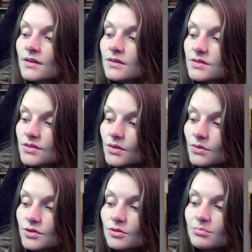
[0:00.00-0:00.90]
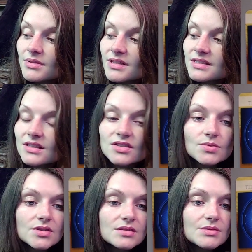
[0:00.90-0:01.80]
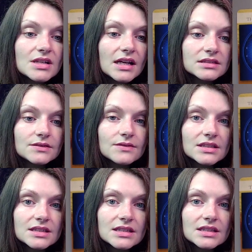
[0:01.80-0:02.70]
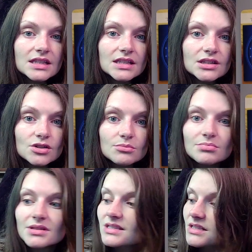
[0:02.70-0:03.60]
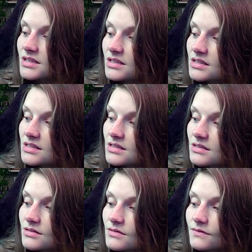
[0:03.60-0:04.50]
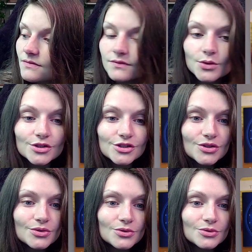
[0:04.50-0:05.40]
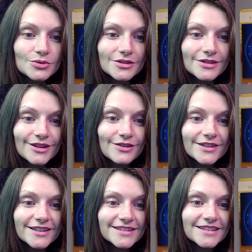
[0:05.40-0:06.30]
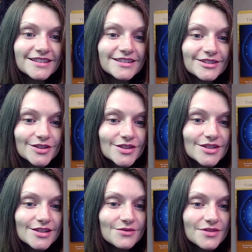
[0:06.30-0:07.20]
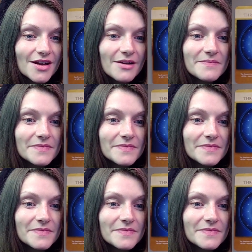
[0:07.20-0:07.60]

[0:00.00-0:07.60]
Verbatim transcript: So, your business, what is being activated in your business? Fortune, love it. Don't you just love that?